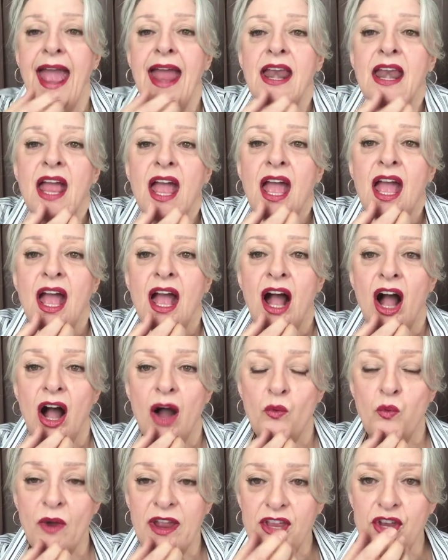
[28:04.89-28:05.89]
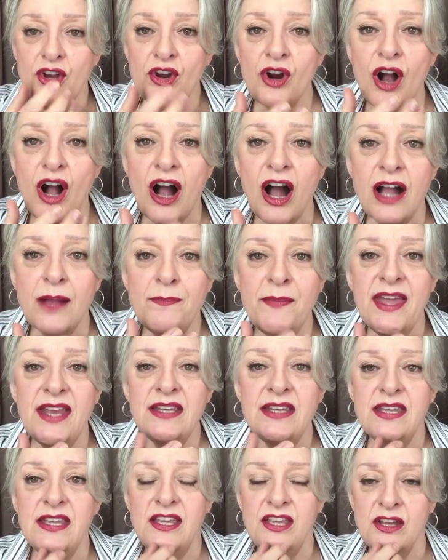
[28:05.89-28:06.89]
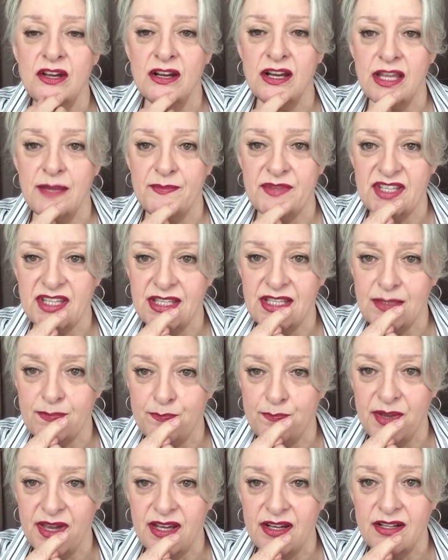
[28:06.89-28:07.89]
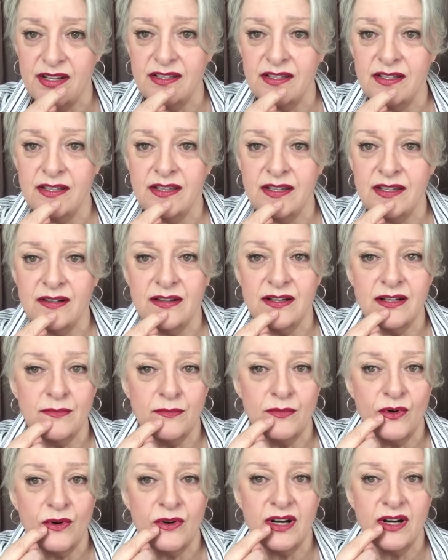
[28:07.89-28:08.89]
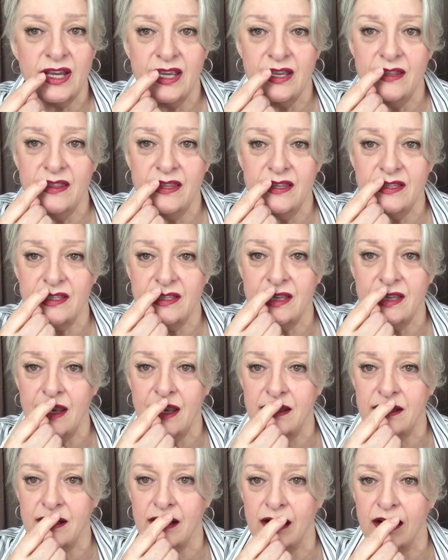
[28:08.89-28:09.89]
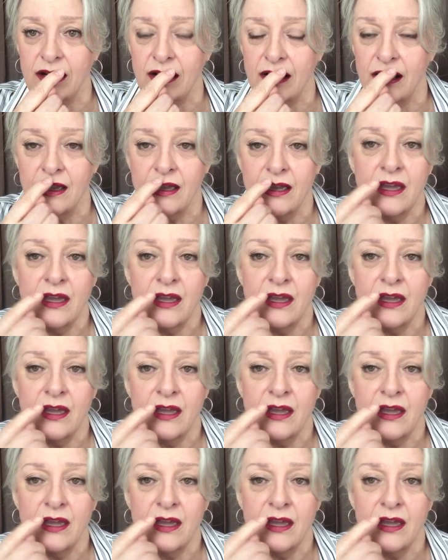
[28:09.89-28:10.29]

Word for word: And when you're augmenting your lips, it's better to do it more in the center